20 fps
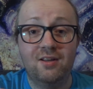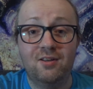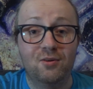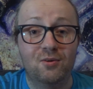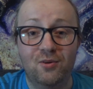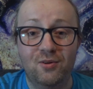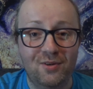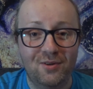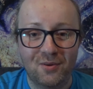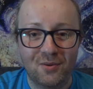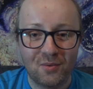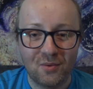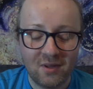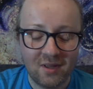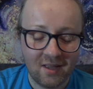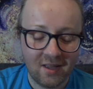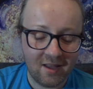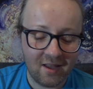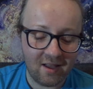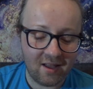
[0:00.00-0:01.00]
don't know.
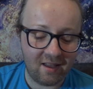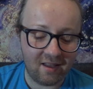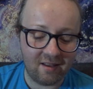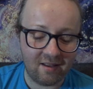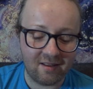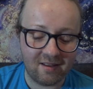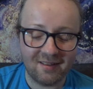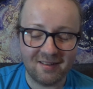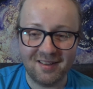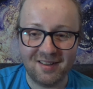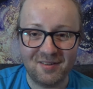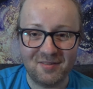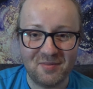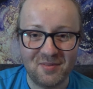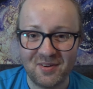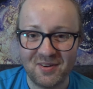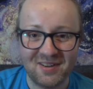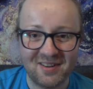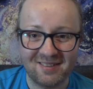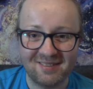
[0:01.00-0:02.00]
I'm
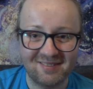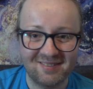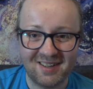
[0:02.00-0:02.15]
not